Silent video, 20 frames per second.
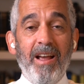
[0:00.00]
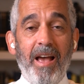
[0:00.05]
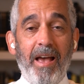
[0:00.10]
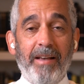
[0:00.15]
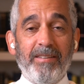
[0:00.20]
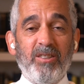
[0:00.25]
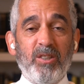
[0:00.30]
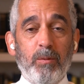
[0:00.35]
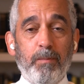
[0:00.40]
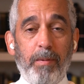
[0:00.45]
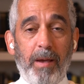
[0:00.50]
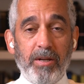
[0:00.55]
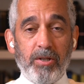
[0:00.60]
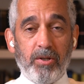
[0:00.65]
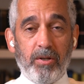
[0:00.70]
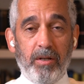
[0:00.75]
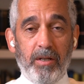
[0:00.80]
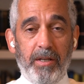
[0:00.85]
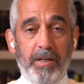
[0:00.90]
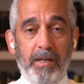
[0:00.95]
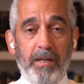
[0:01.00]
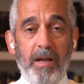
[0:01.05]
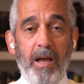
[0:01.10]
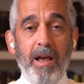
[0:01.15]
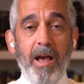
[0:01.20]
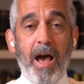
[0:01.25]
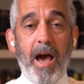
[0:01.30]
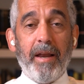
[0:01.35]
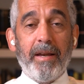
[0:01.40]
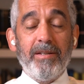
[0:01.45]
especially
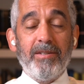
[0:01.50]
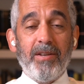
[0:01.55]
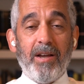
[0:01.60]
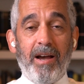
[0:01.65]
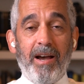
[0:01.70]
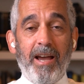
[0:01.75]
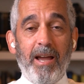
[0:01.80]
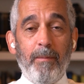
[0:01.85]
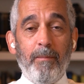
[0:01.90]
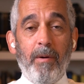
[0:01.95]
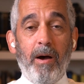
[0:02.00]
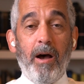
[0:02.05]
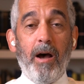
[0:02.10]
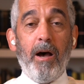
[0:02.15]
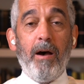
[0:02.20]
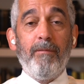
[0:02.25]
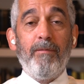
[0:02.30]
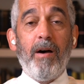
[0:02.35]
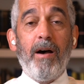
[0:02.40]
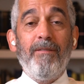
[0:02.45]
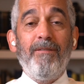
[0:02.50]
at a time of